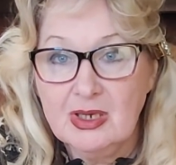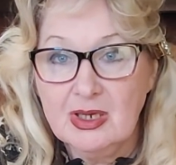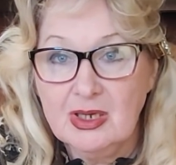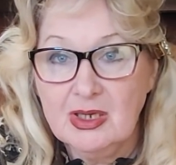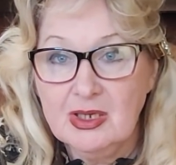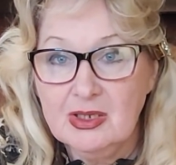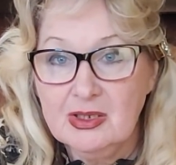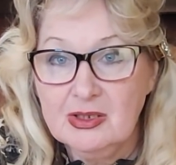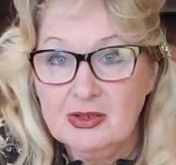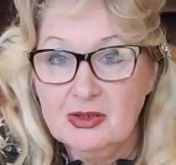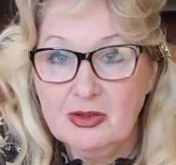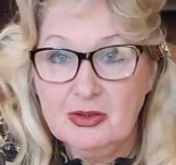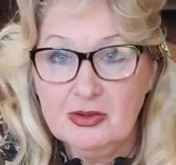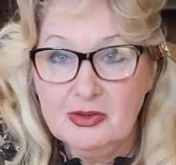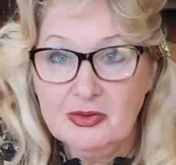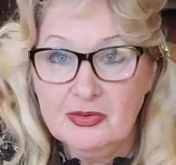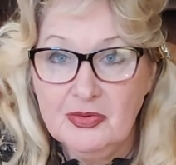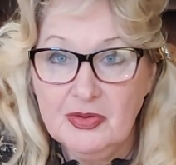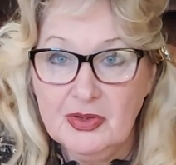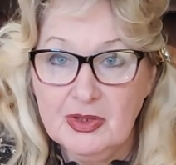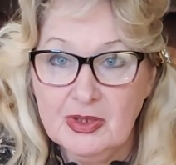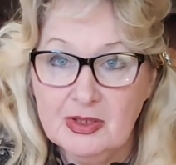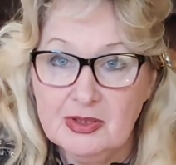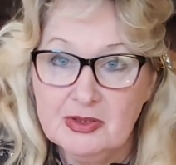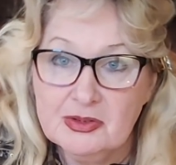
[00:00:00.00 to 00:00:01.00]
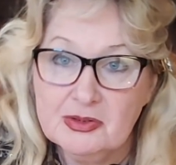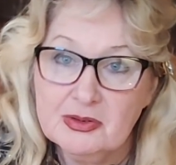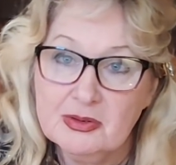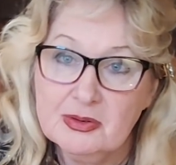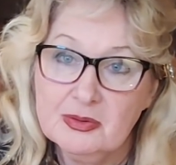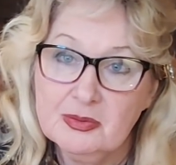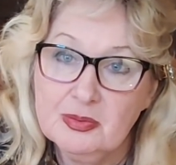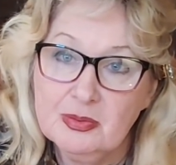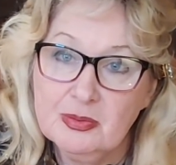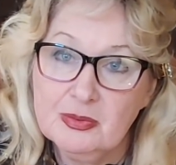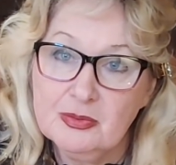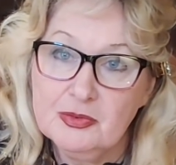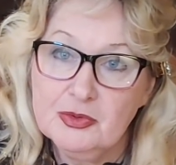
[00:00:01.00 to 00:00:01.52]
I don't think
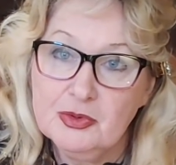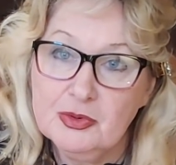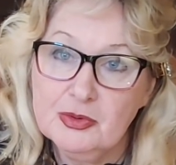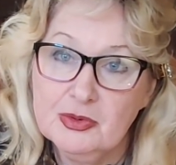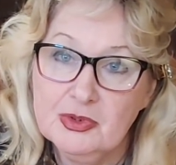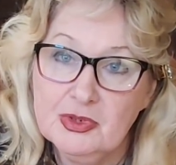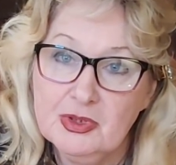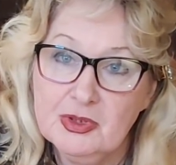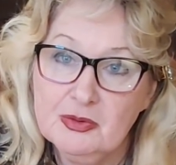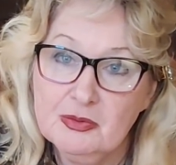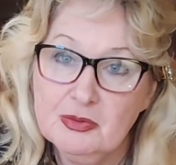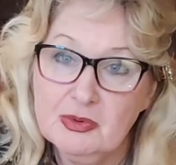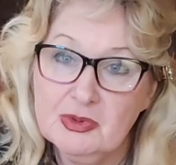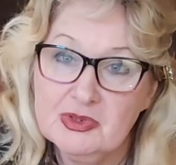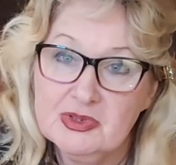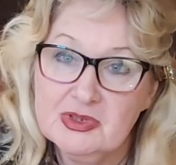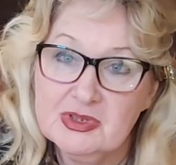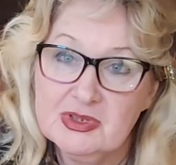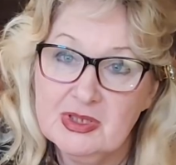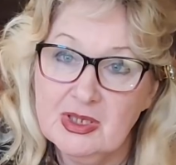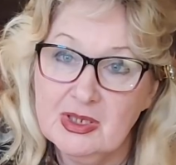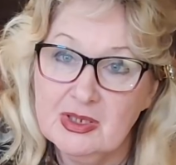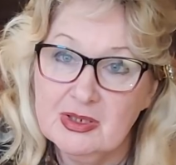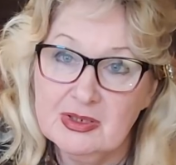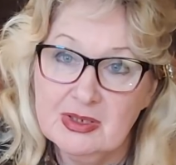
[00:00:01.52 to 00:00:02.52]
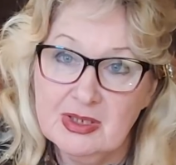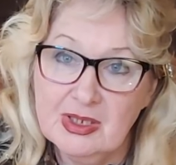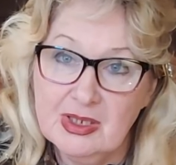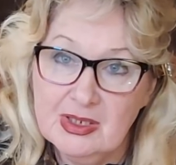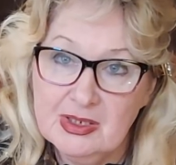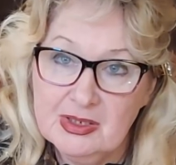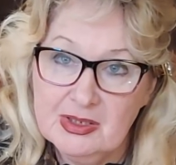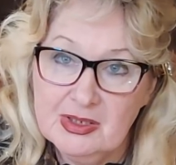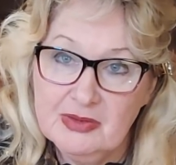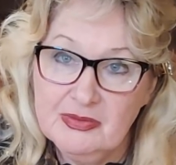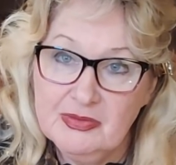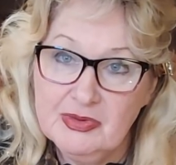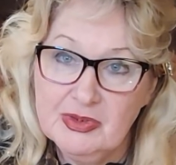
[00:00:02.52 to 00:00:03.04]
Putin will start
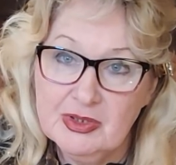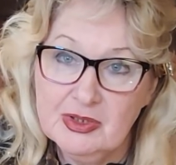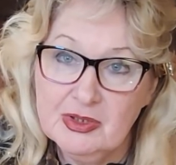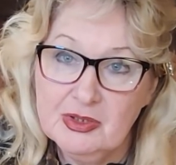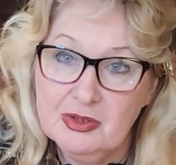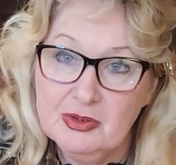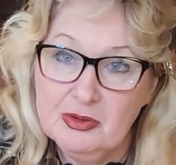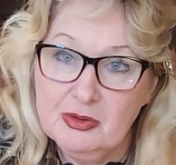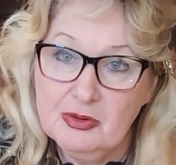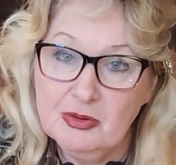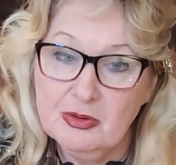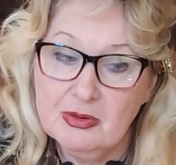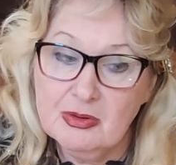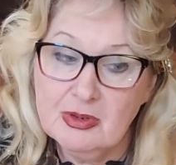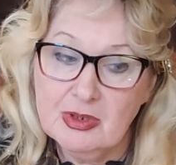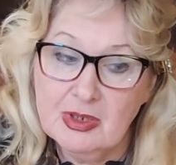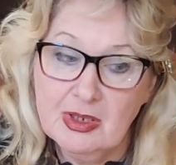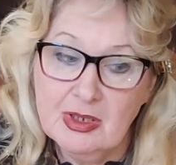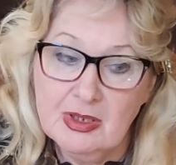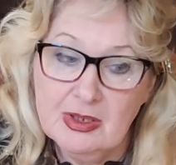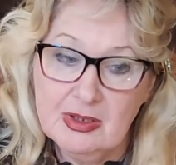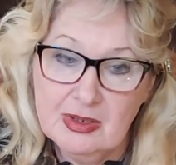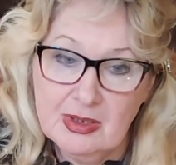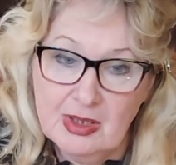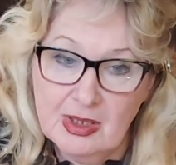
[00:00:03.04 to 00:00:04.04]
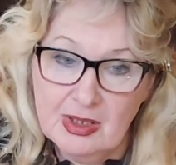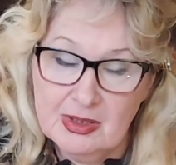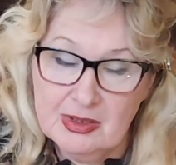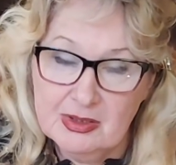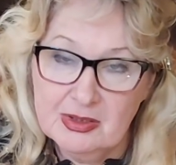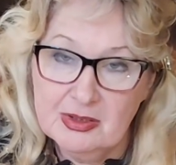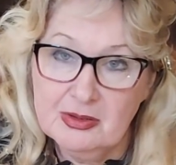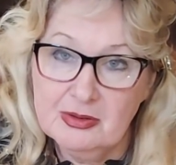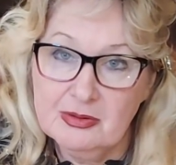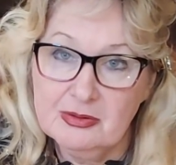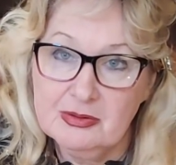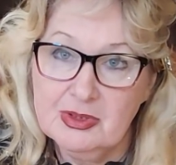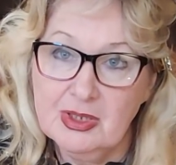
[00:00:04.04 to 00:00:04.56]
anything in Ukraine
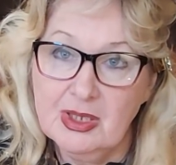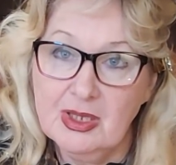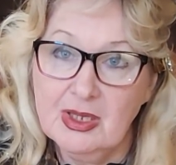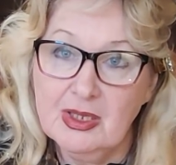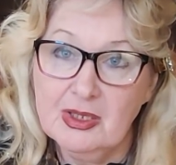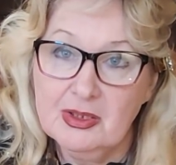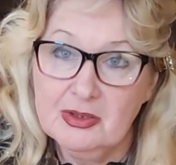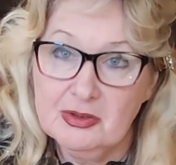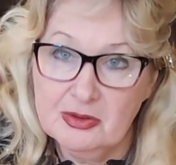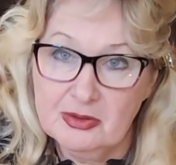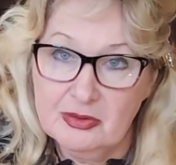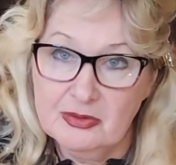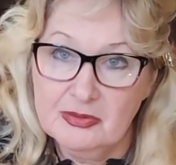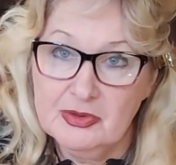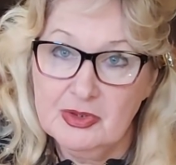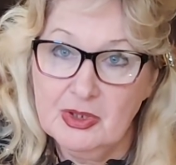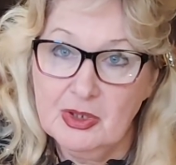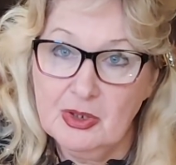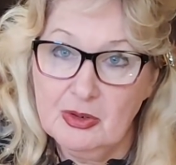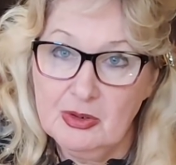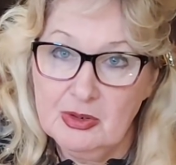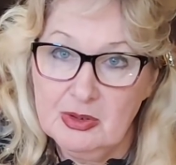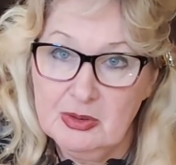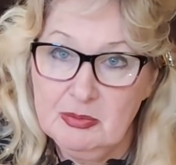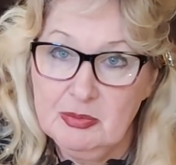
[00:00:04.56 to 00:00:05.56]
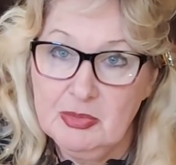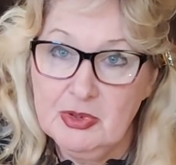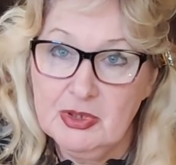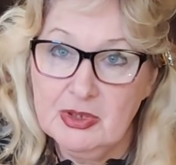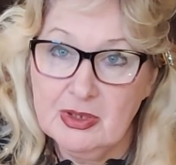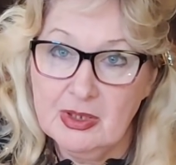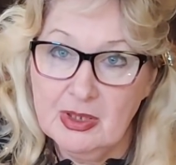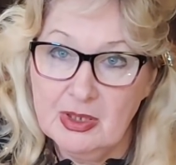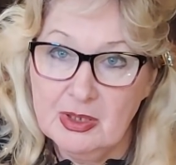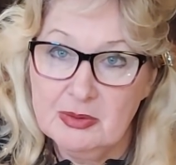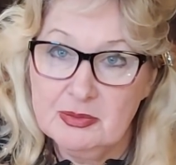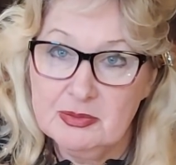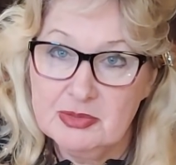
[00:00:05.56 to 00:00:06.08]
until the end of the Olympic
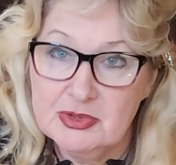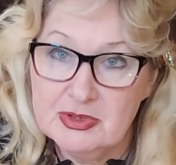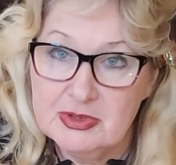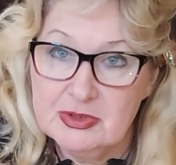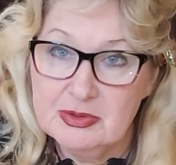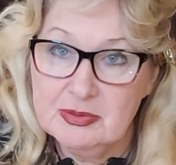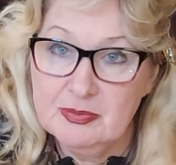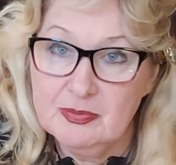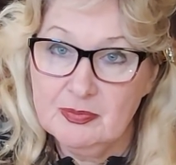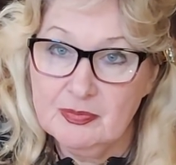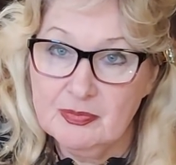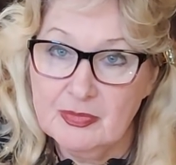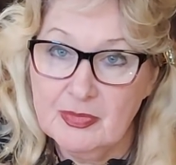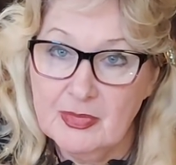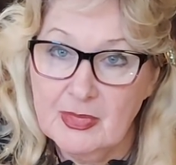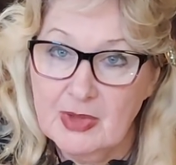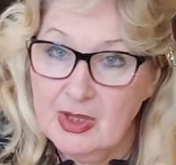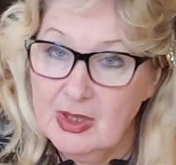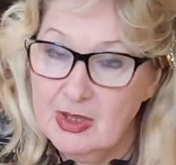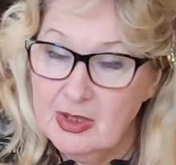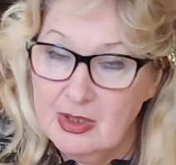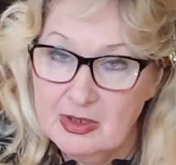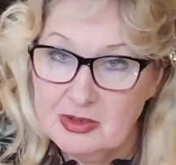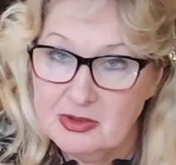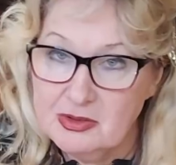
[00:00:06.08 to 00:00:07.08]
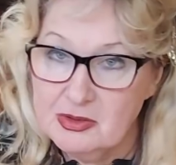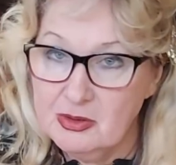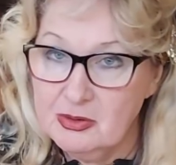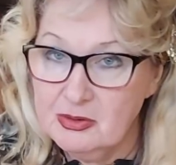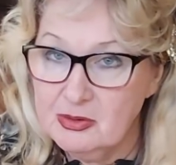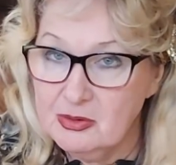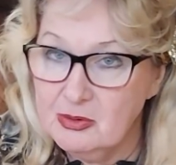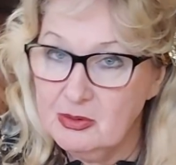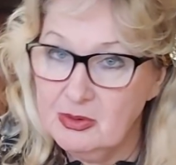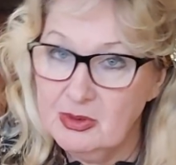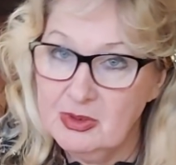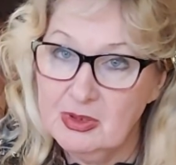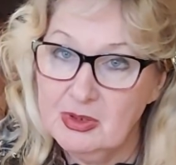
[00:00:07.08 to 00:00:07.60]
Games. He is
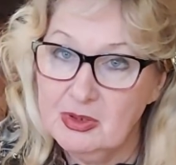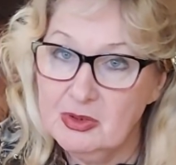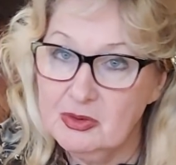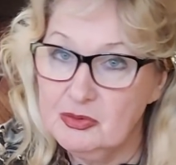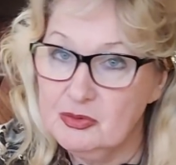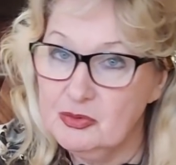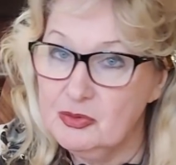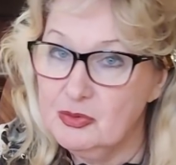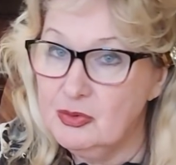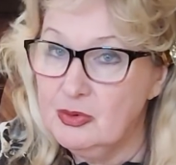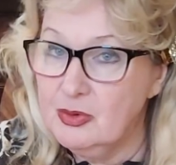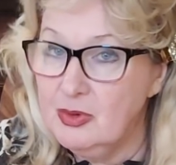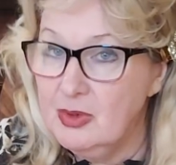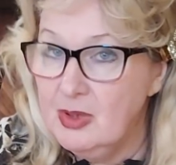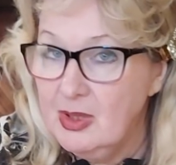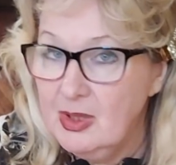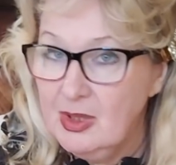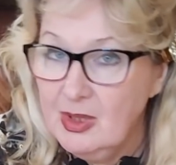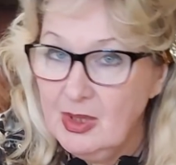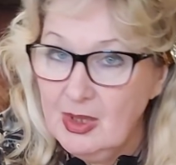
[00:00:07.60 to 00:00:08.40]
not going to